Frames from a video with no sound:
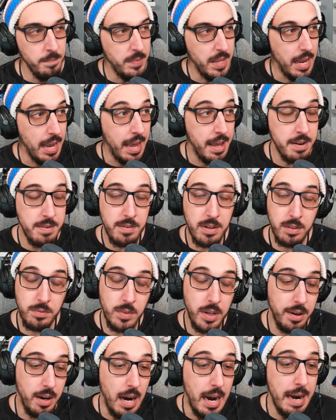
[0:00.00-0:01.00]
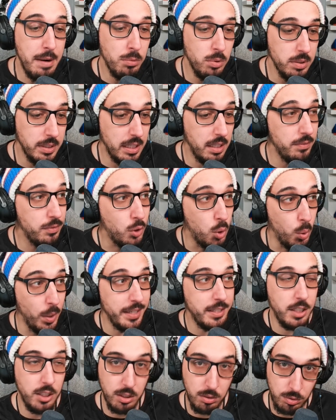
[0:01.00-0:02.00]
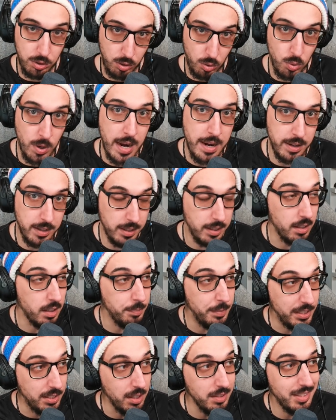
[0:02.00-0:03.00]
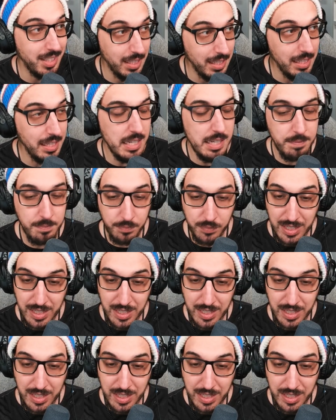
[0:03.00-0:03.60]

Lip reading: And I will give Quinn Hughes credit here because he